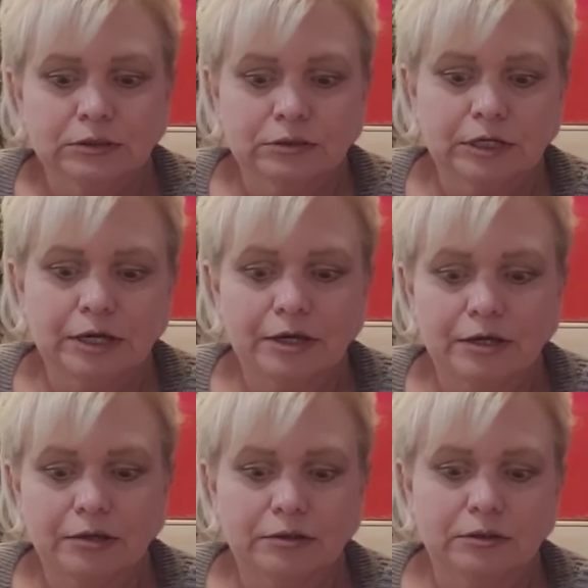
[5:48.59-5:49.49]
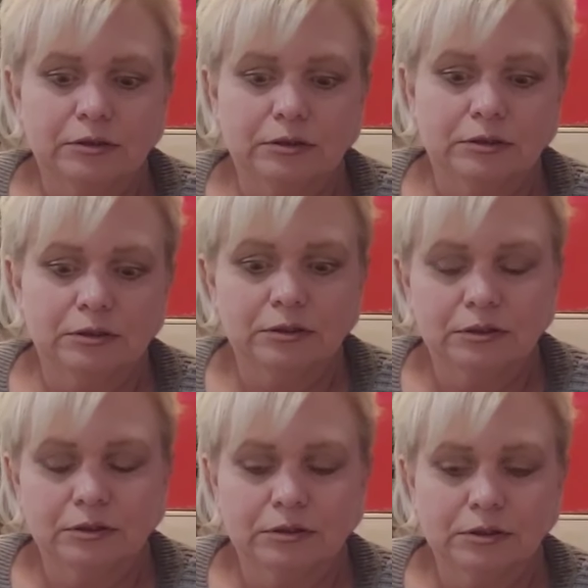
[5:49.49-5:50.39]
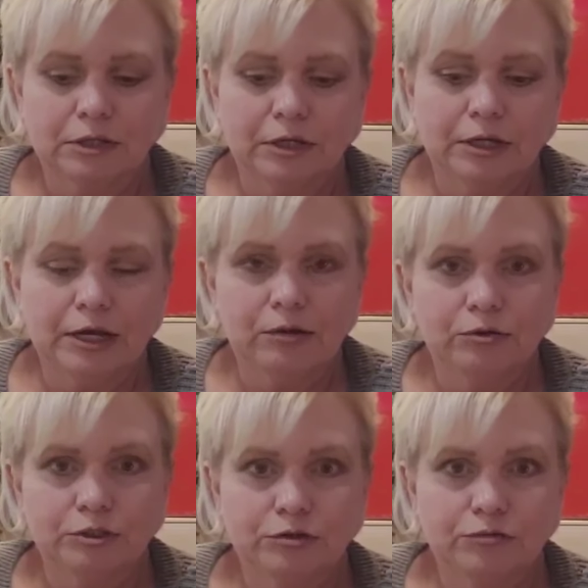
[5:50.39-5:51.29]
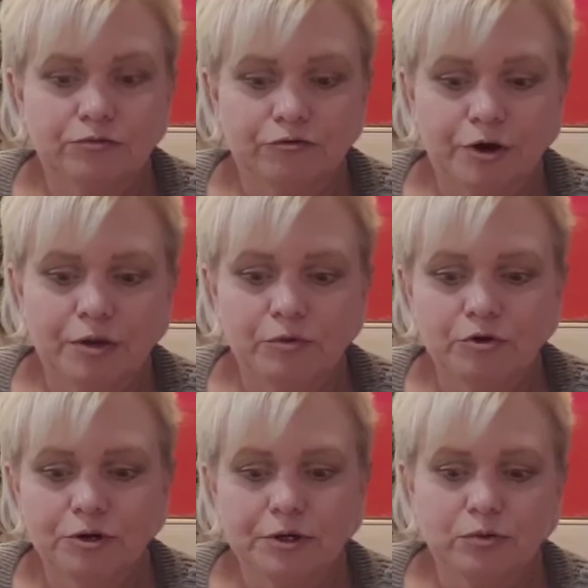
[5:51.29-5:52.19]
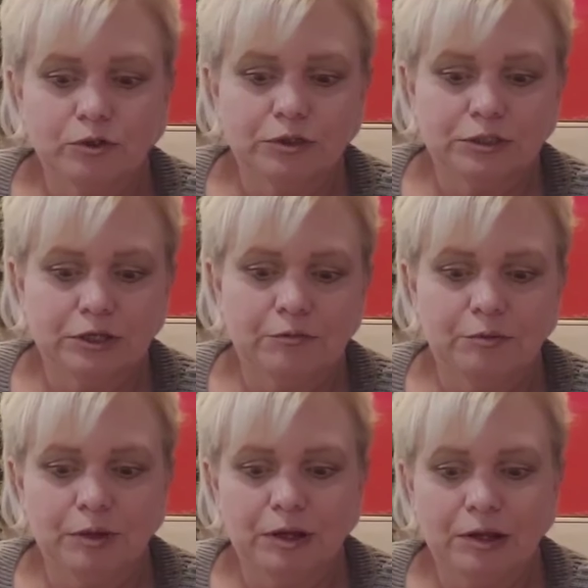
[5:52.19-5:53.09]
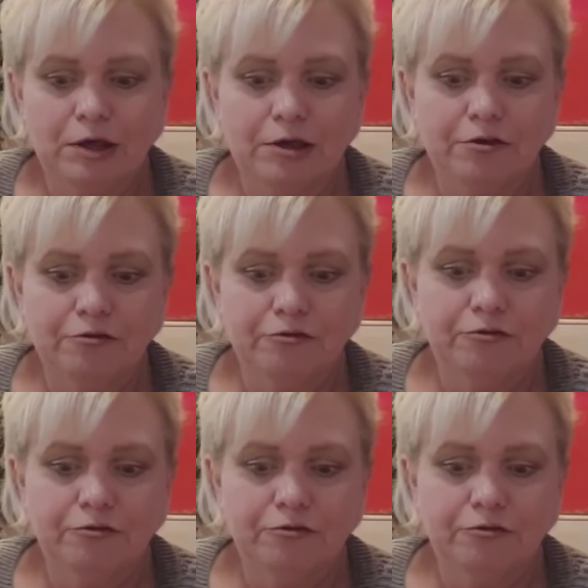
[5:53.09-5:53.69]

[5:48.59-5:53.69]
Okay, and I was a framer at one time in my life,